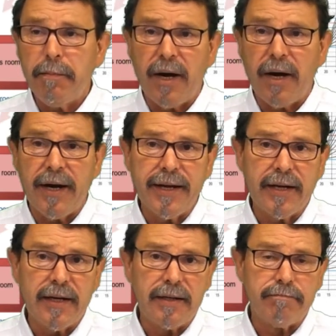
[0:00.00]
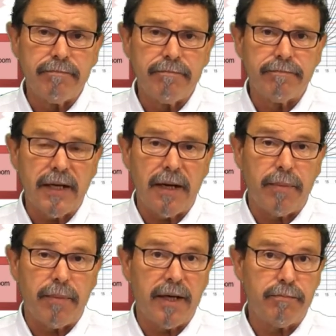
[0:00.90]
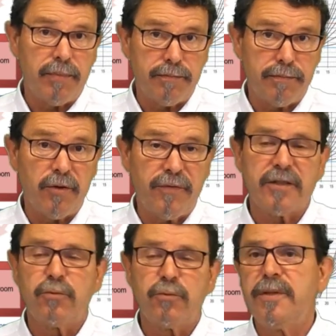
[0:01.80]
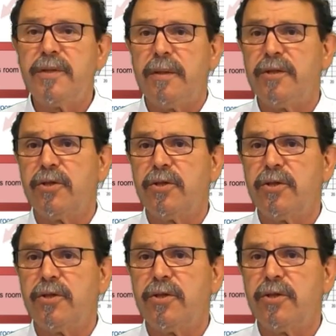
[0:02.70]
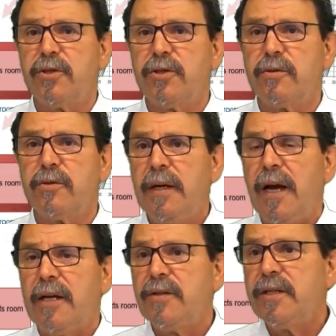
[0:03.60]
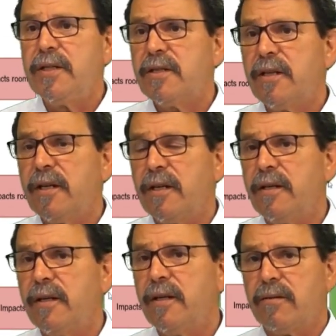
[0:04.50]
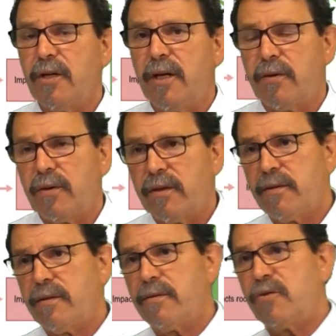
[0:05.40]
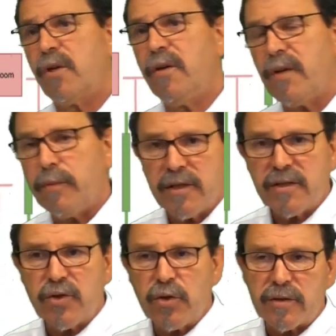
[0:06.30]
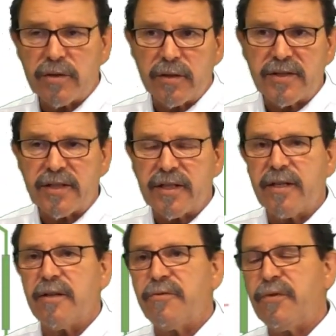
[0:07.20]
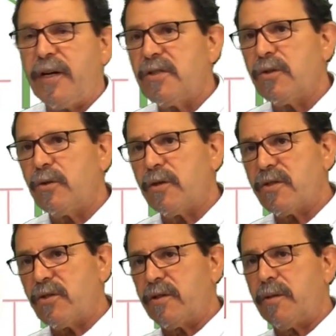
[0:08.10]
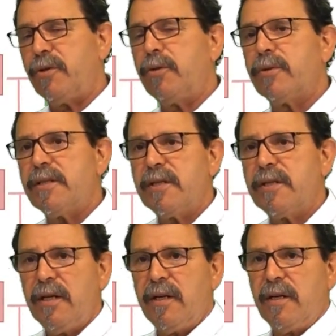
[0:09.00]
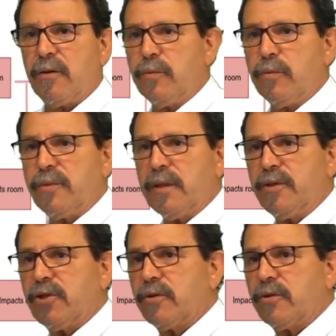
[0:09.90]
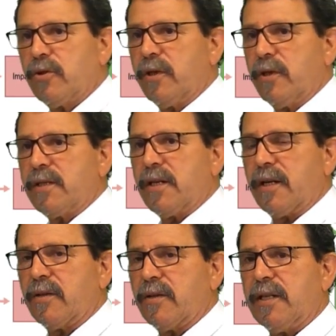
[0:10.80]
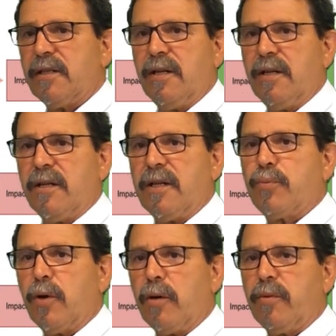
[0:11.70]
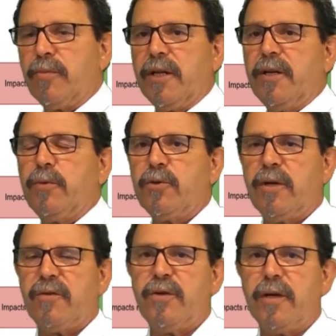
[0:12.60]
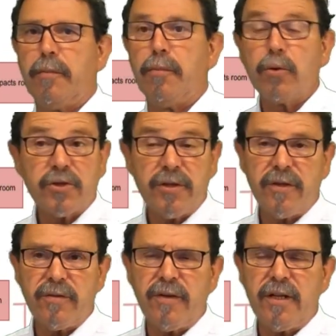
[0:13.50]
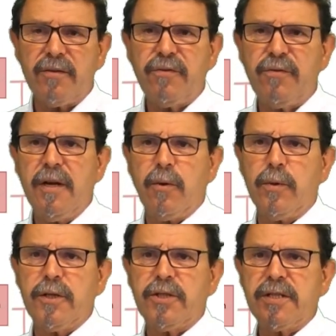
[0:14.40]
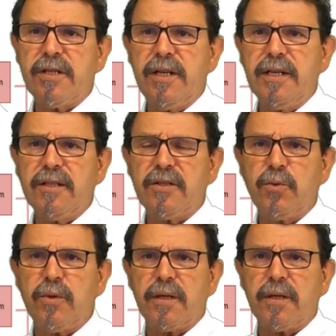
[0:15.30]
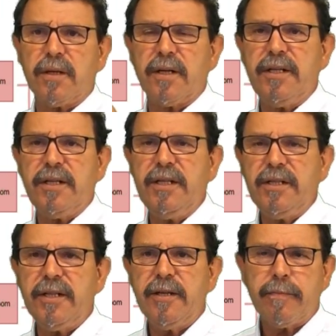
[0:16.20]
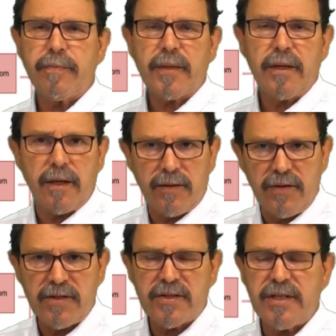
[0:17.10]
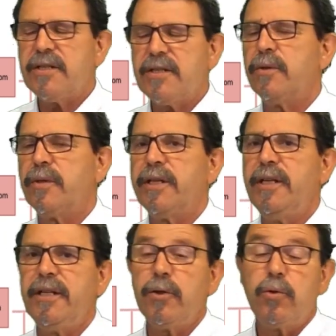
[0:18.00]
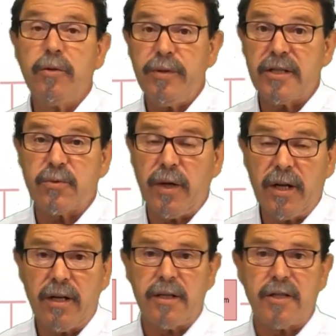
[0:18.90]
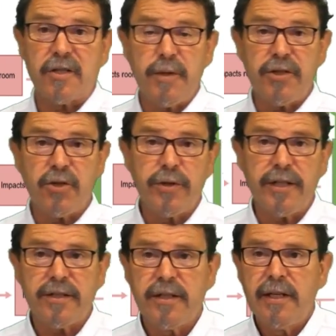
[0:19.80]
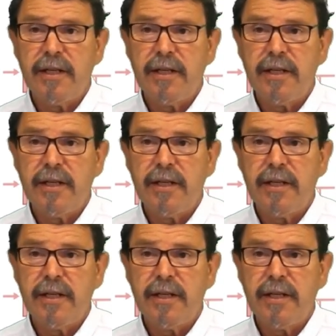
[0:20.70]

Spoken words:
by a perfect room temperature controller, and this in to give them a certain, let's say, phase or a certain appearance. Room temperature controller is like that. Then probably we do have here a motor-driven valve, which is linked to a heating. In this case, to a heating, could be as well a split unit,